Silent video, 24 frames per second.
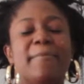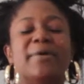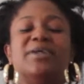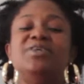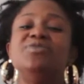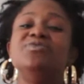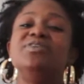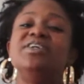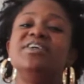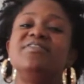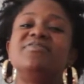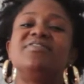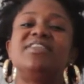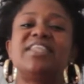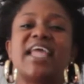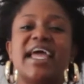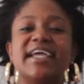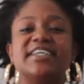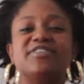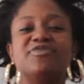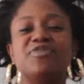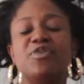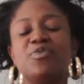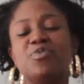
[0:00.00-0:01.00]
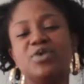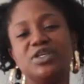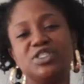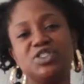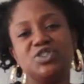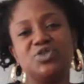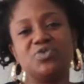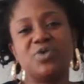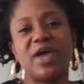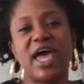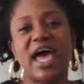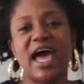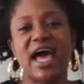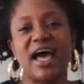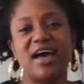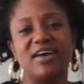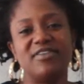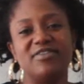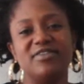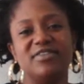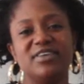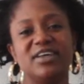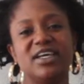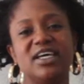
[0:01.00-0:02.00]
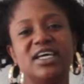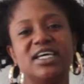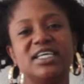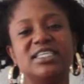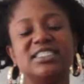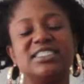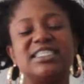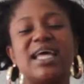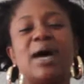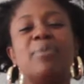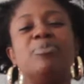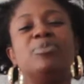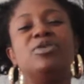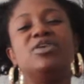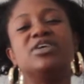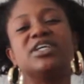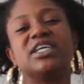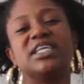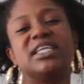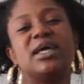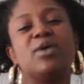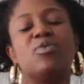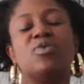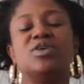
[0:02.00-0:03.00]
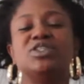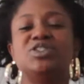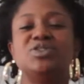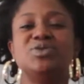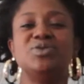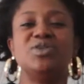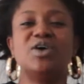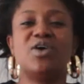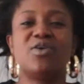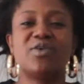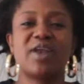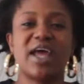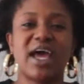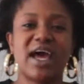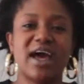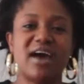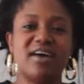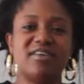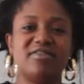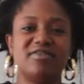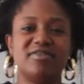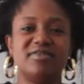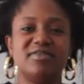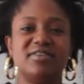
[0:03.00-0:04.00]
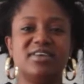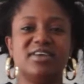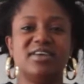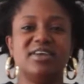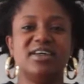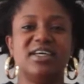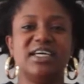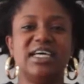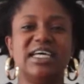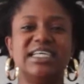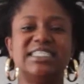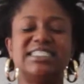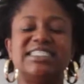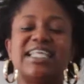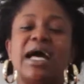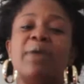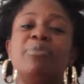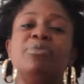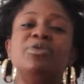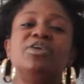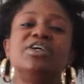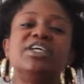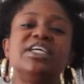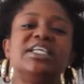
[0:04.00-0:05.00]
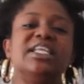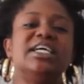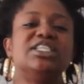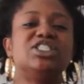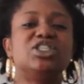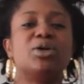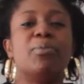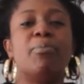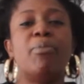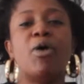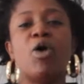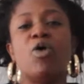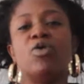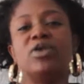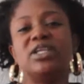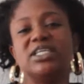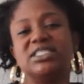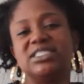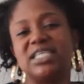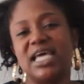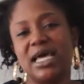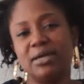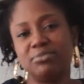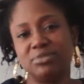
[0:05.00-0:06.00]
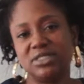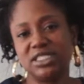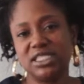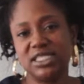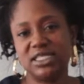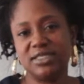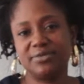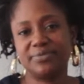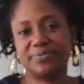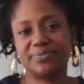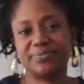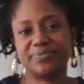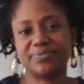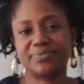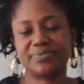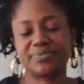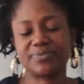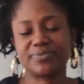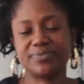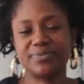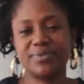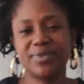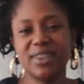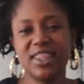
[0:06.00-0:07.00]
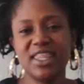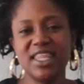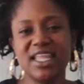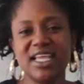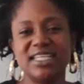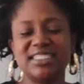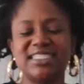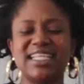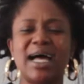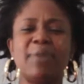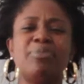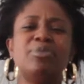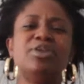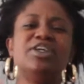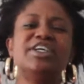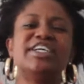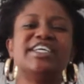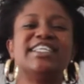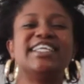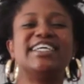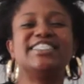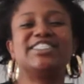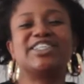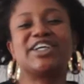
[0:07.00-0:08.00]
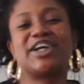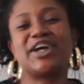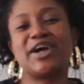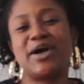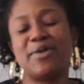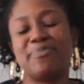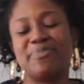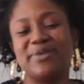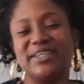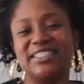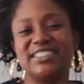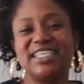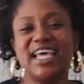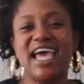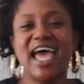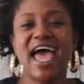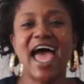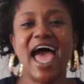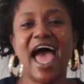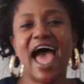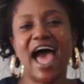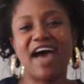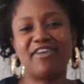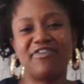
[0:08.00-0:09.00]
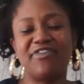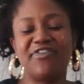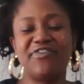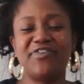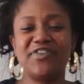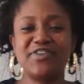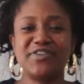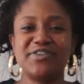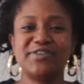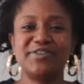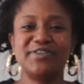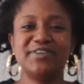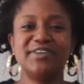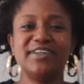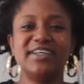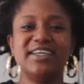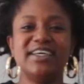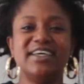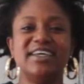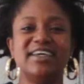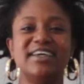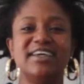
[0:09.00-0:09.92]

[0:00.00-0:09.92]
But you give thanks for what you have. Stop looking at what you don't have. Stop looking at your bowl as empty. Stop looking at your cup as half full